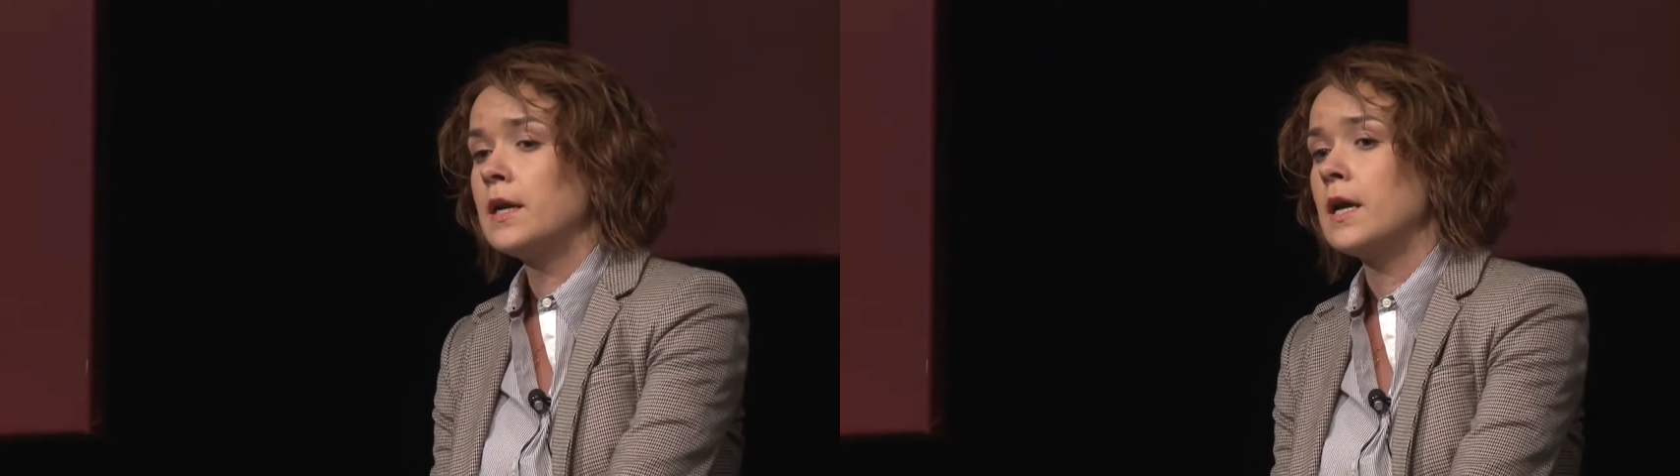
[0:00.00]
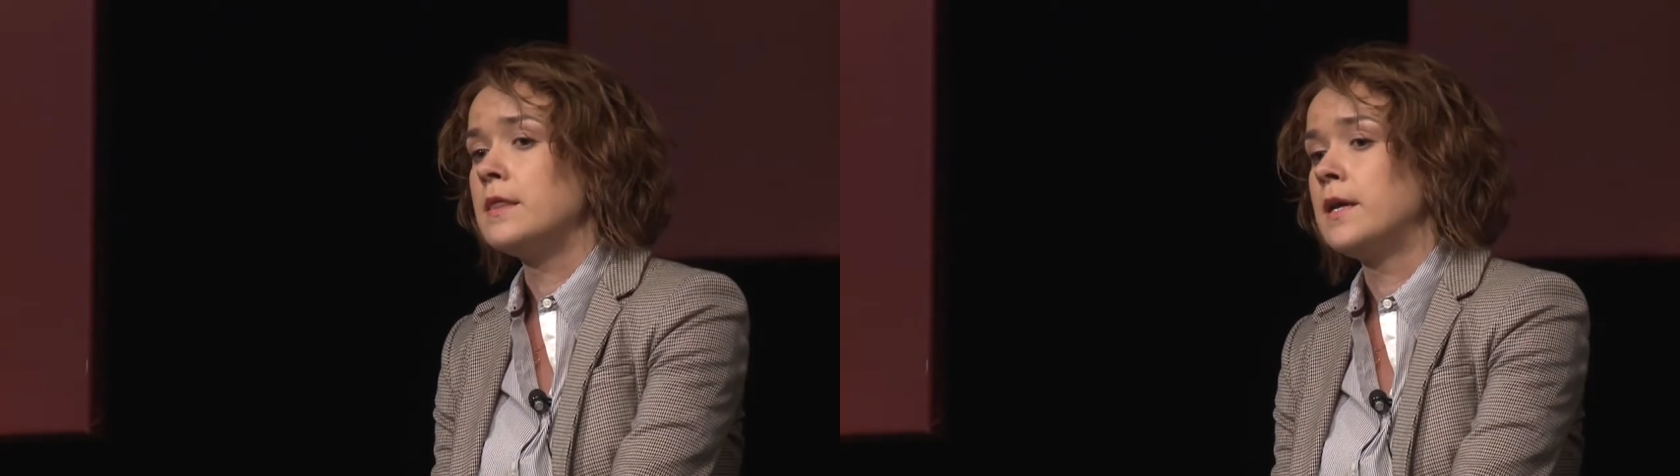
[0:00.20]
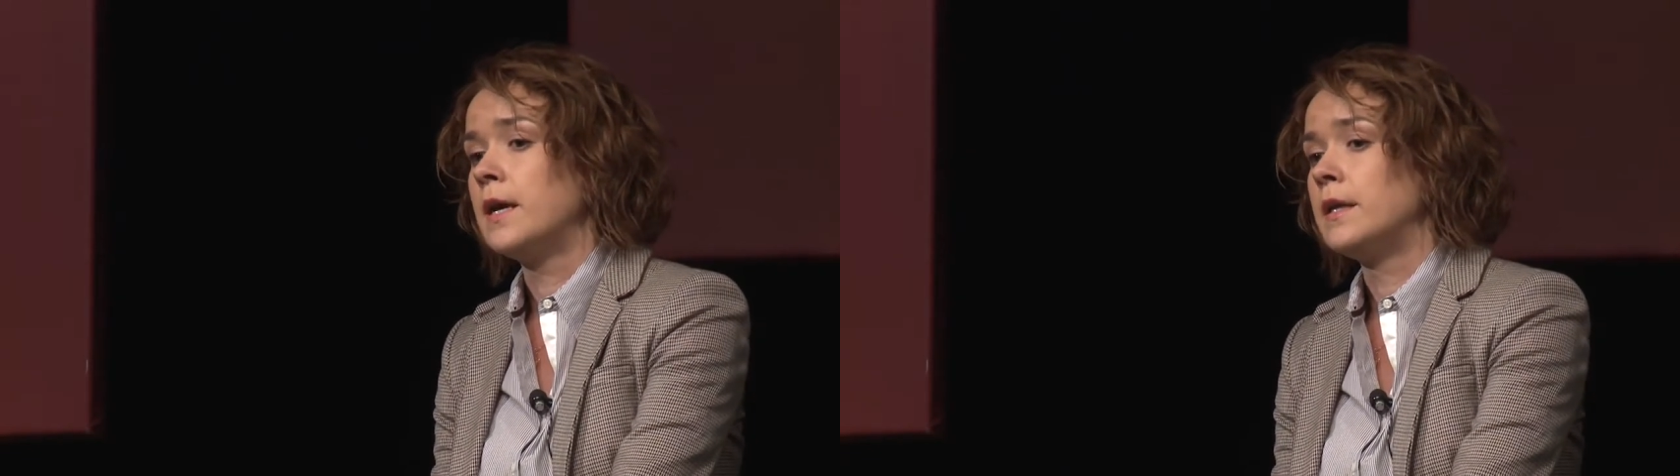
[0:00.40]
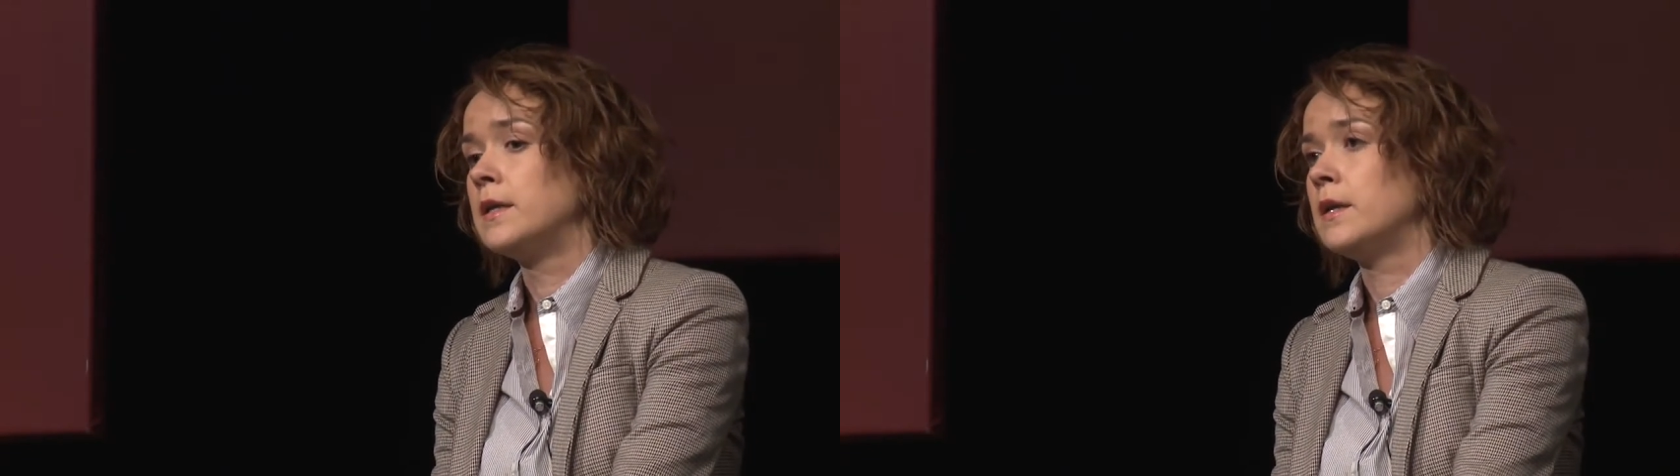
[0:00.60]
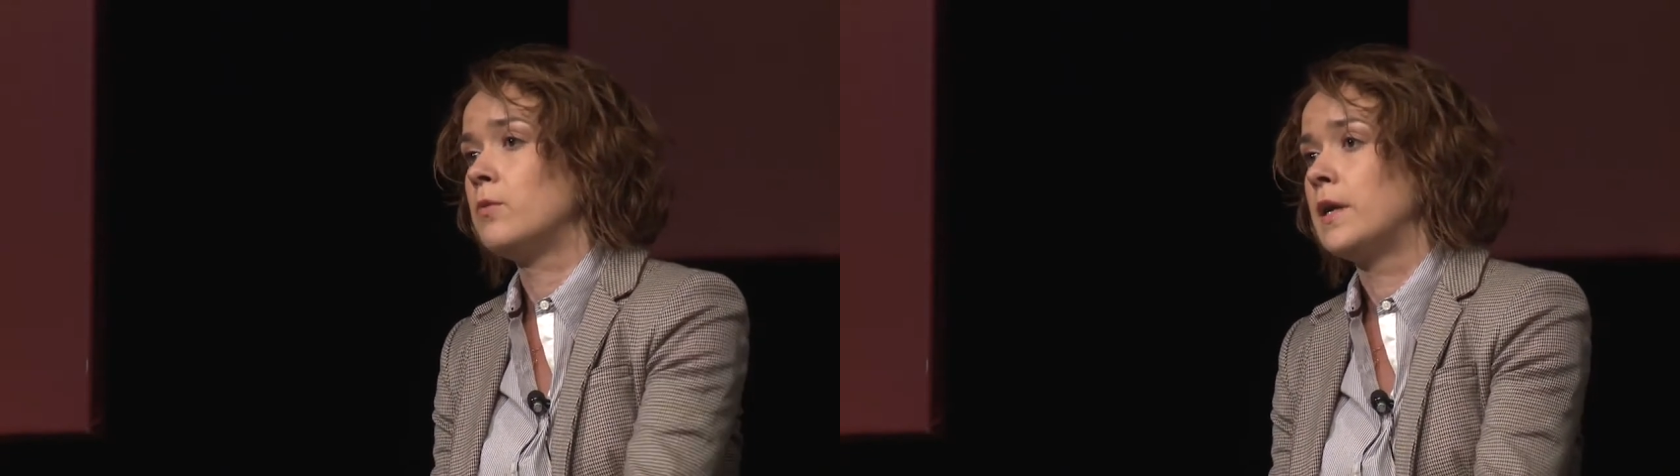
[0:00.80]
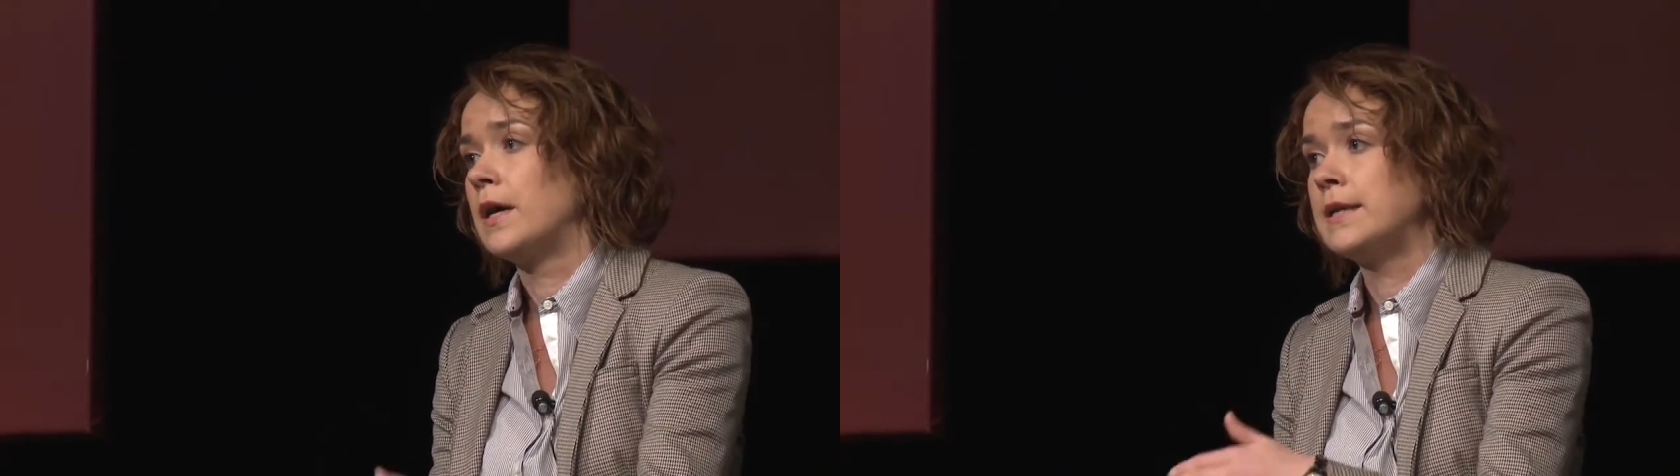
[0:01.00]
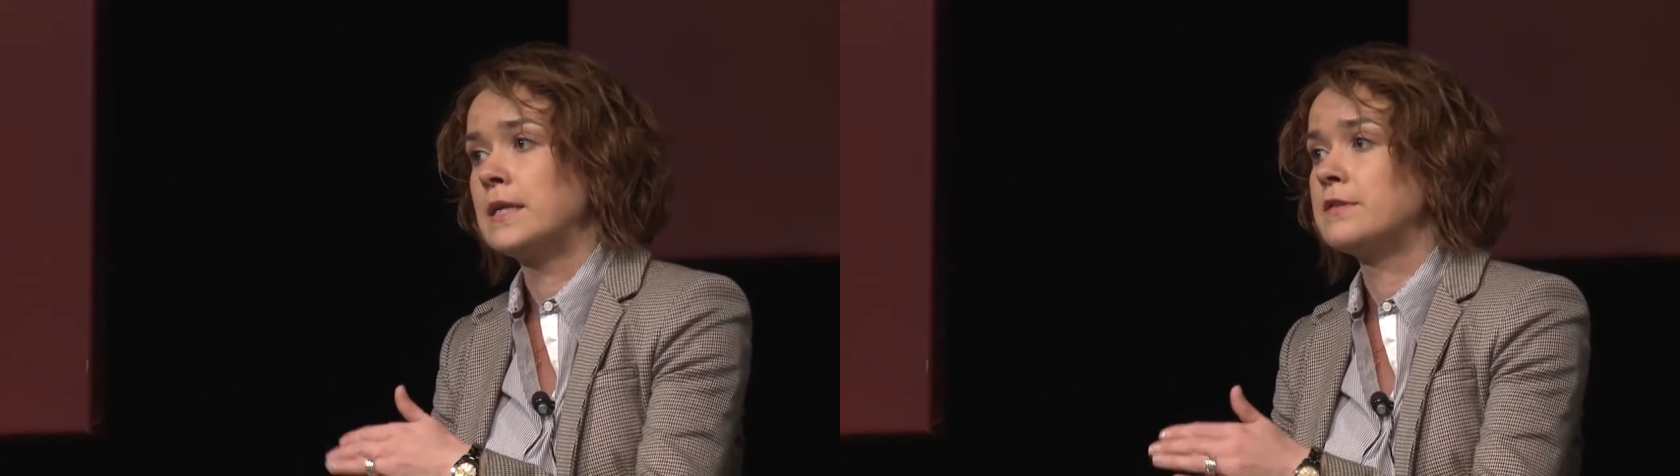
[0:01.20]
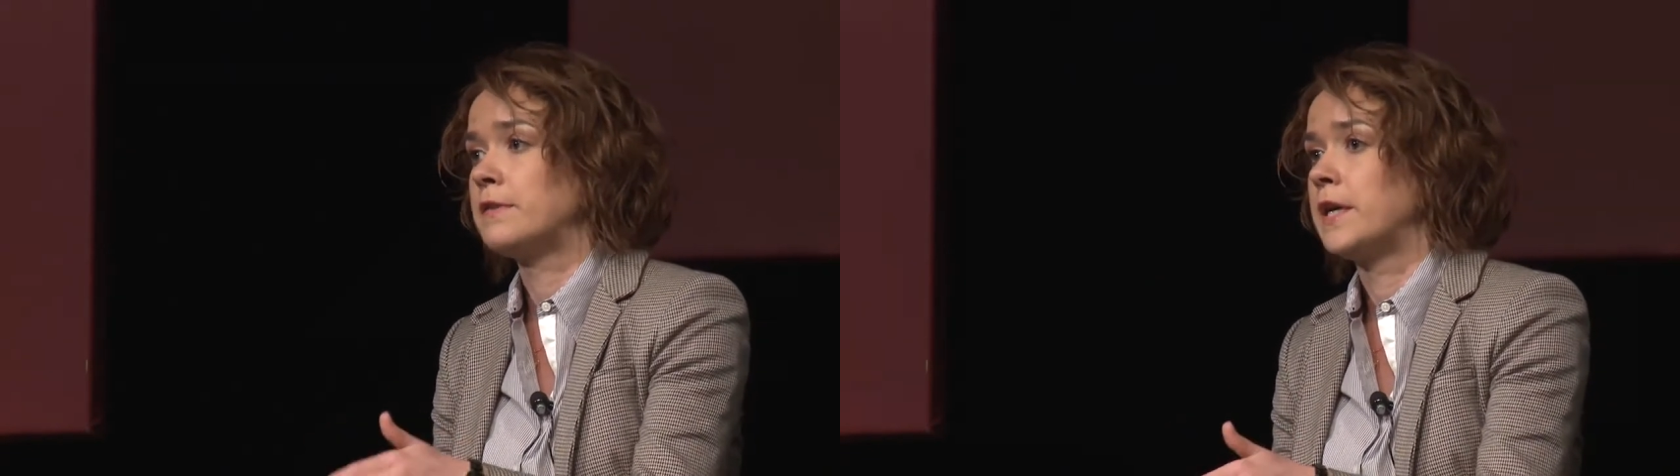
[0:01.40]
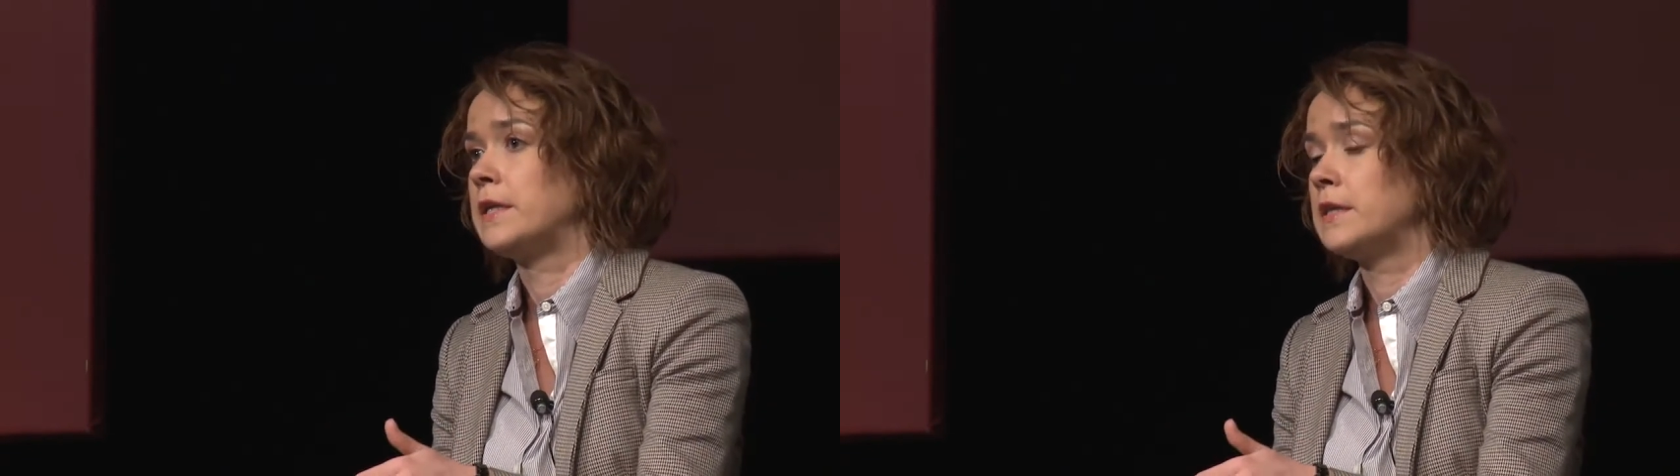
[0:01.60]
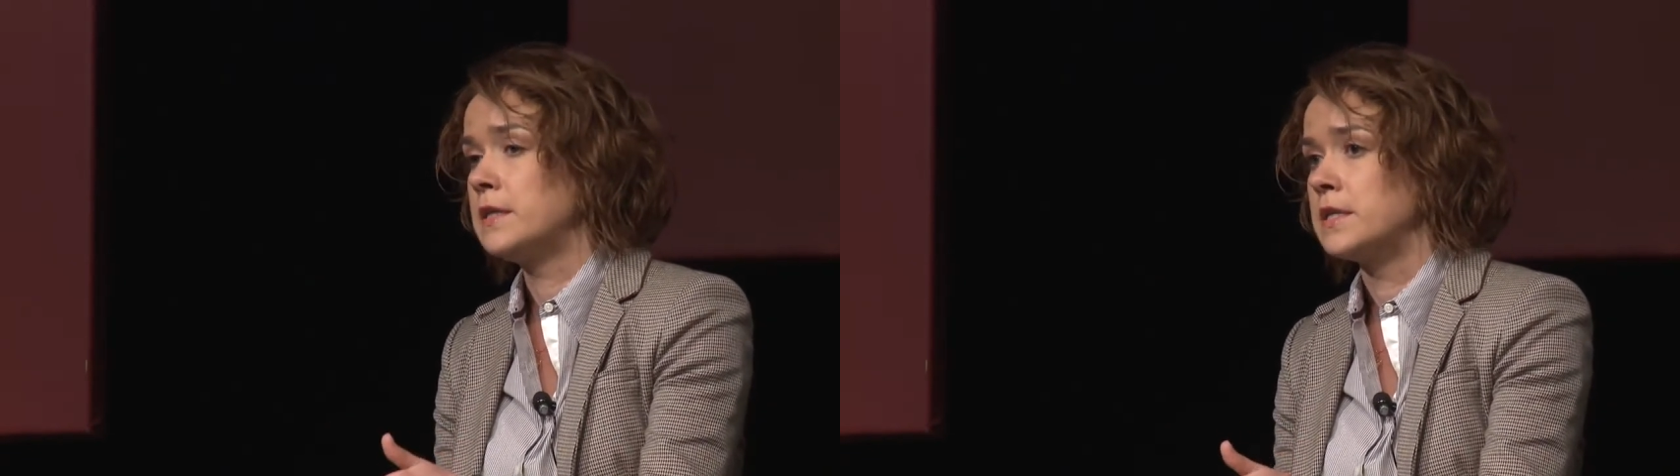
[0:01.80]
and then when
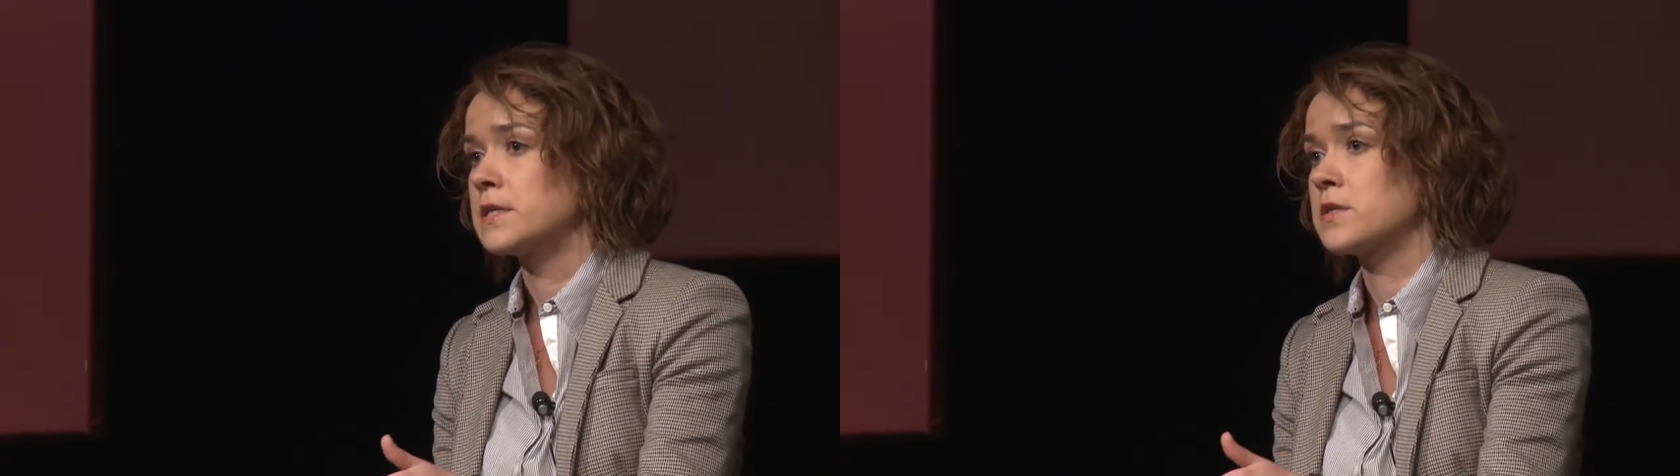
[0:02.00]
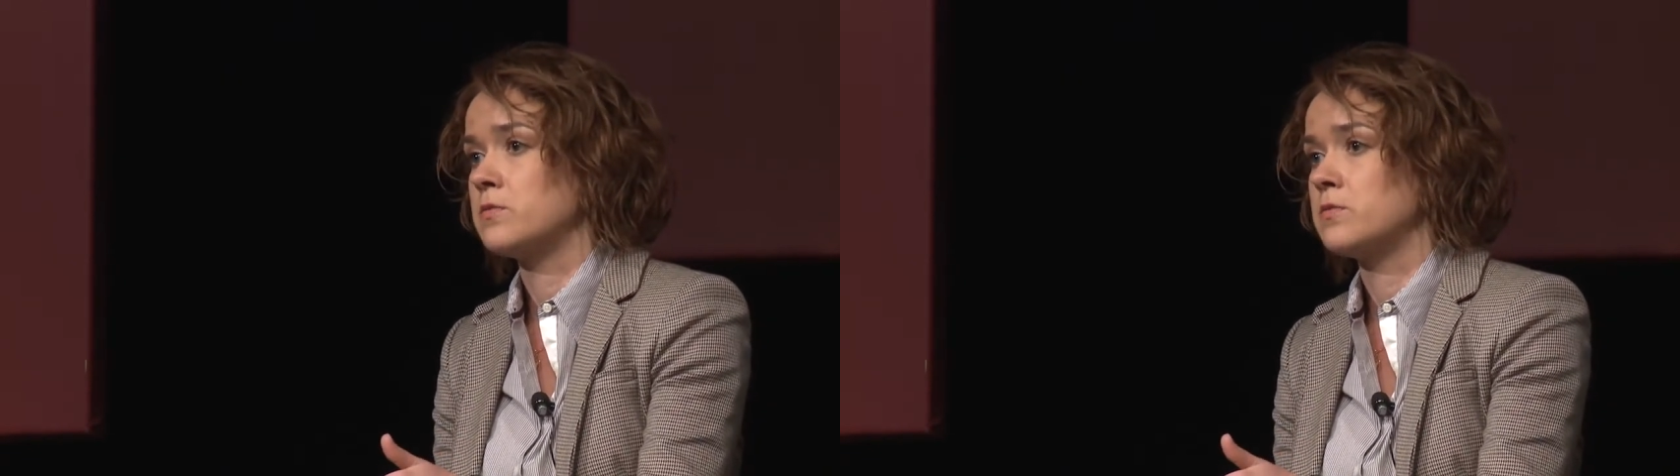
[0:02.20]
identifying this,